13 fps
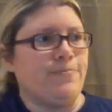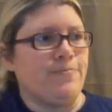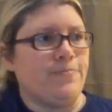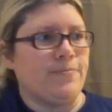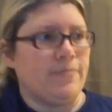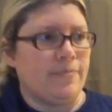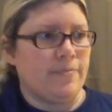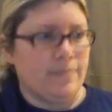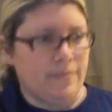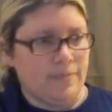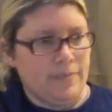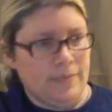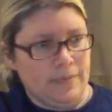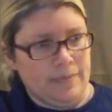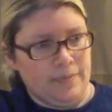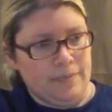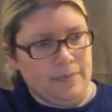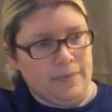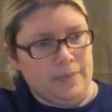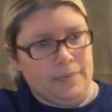
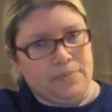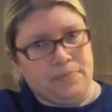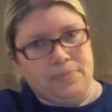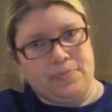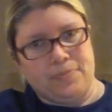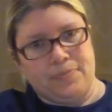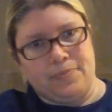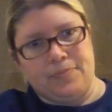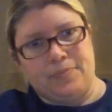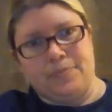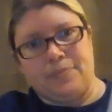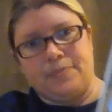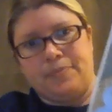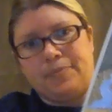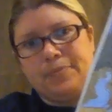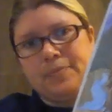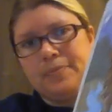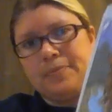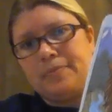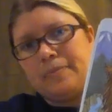
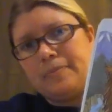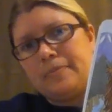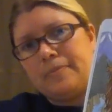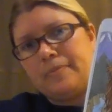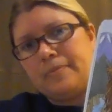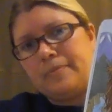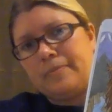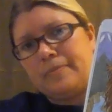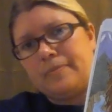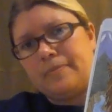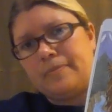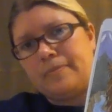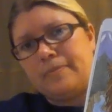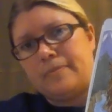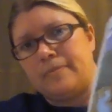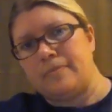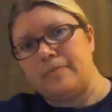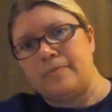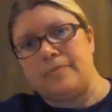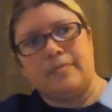
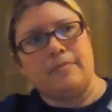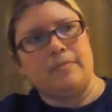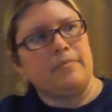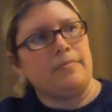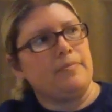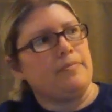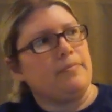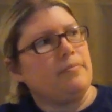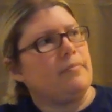No one is speaking in this clip.